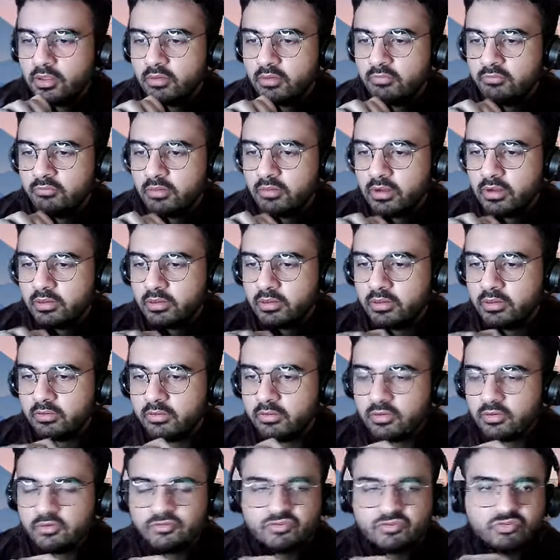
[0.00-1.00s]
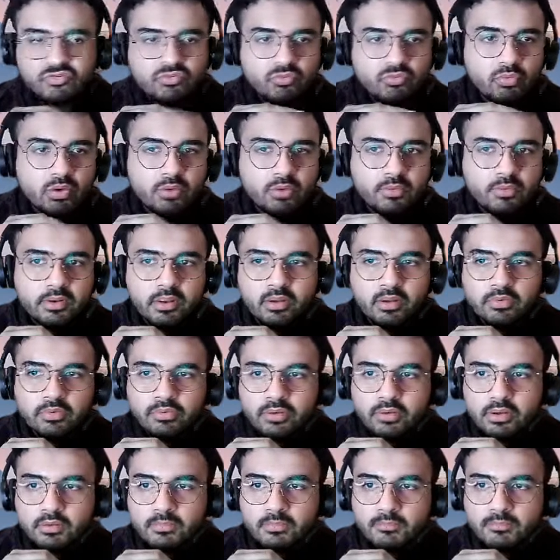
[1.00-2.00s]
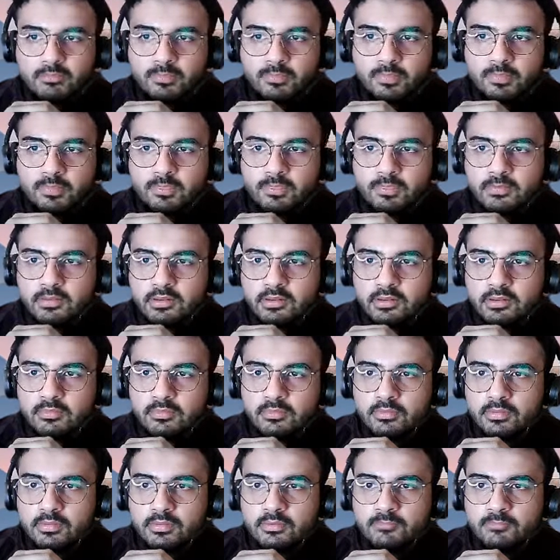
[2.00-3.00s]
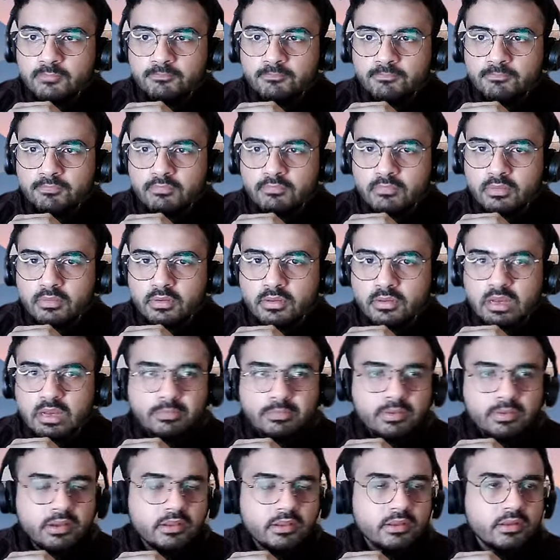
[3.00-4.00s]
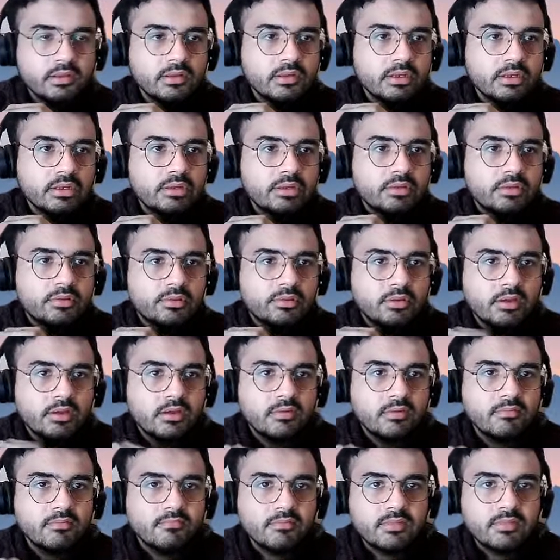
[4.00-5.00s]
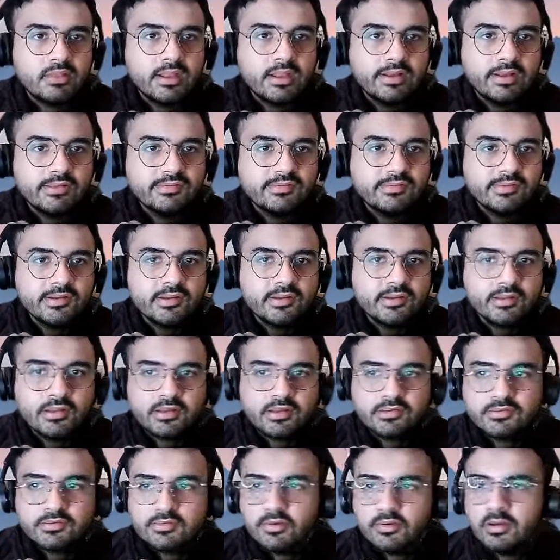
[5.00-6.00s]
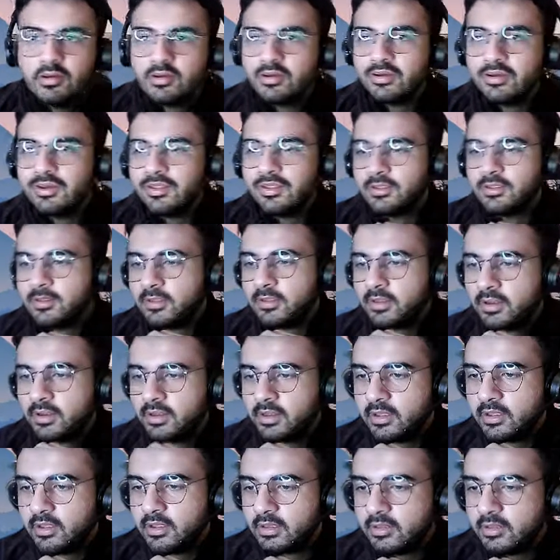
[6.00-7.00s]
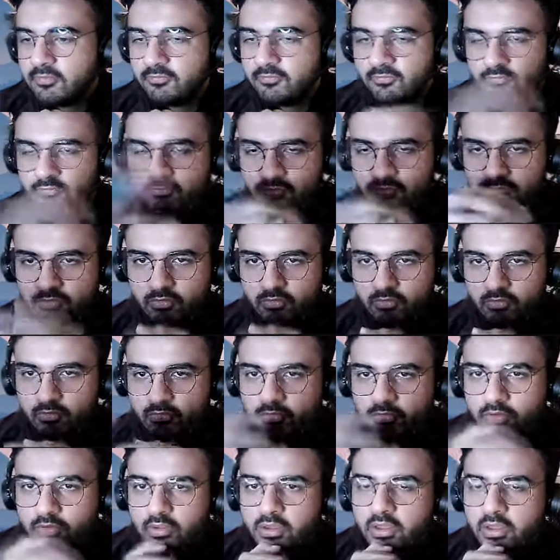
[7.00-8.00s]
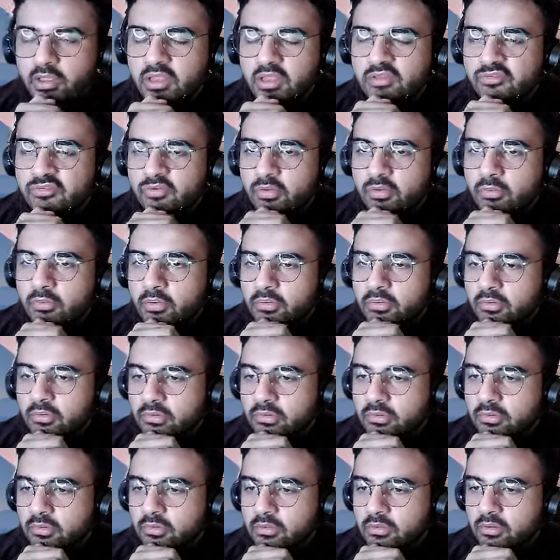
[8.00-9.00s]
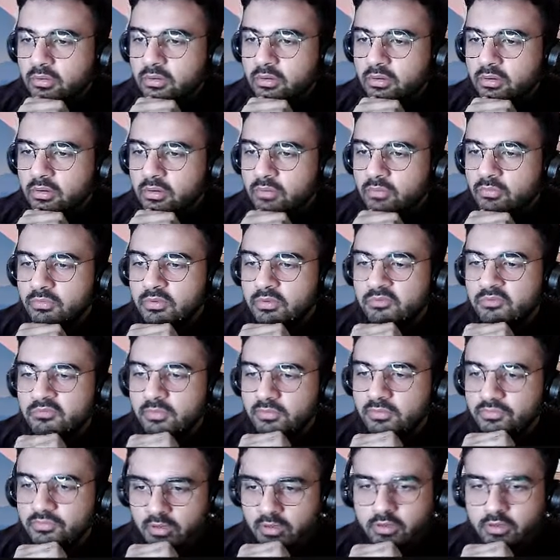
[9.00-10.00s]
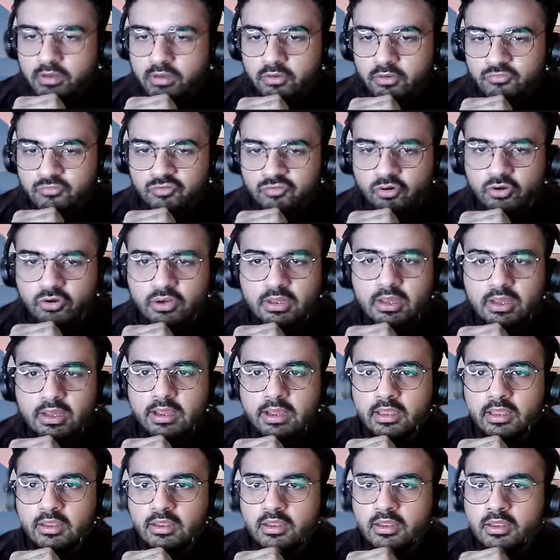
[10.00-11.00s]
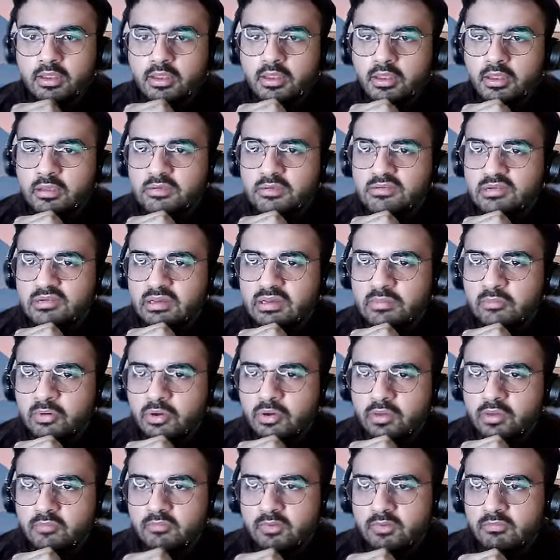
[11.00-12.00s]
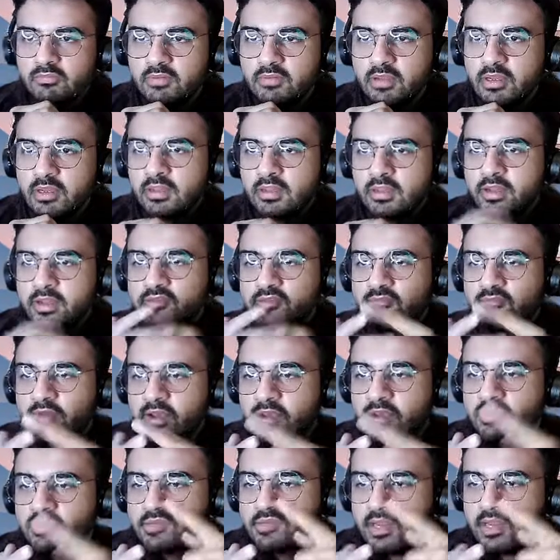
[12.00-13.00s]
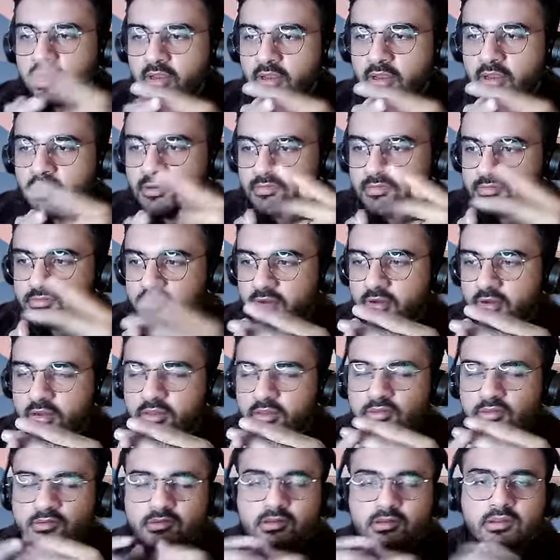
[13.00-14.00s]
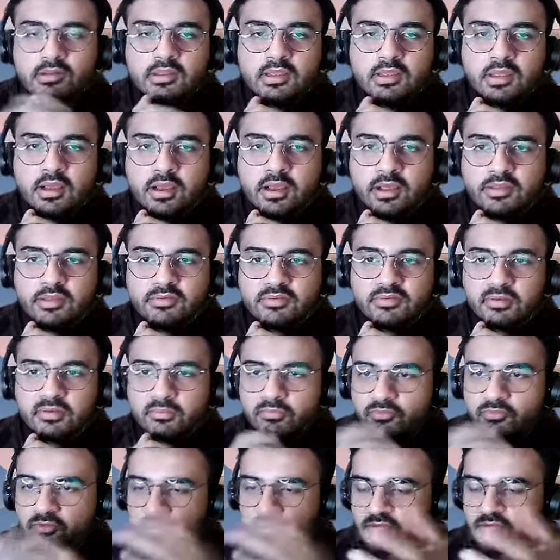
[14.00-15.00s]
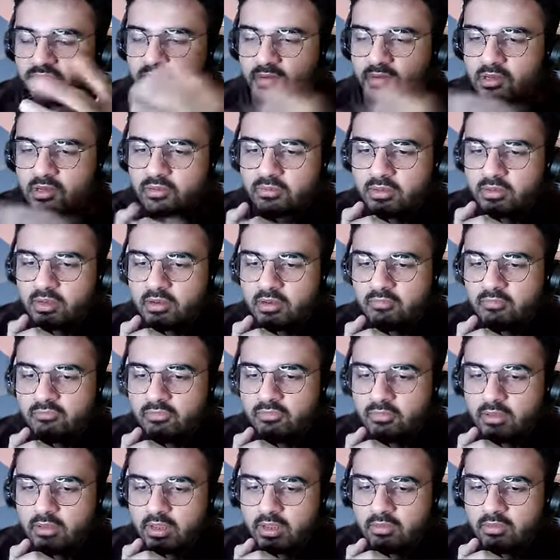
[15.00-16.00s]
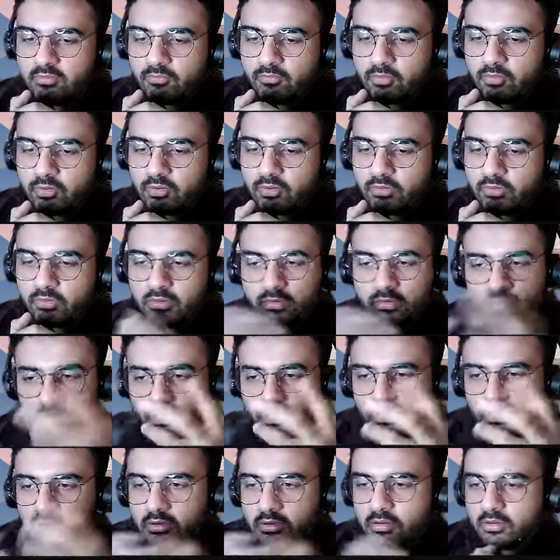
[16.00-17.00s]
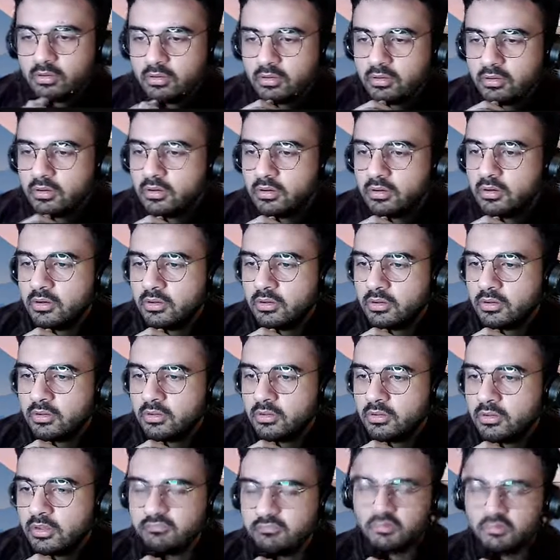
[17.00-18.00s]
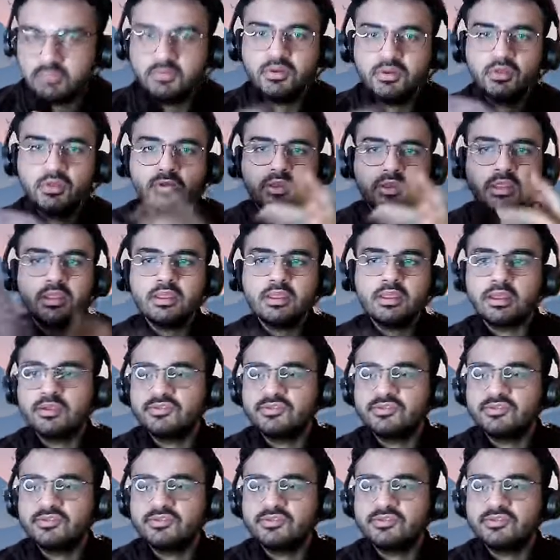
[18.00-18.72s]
finally reached 2100 in rapid. So yeah, with that said, let's call it a day. And if you enjoy what you saw, then do give my channel a shot. I stream on every weekend. That's Friday, Saturday, and Sundays. I stream chess videos, and if you liked what you saw, then give this video a like and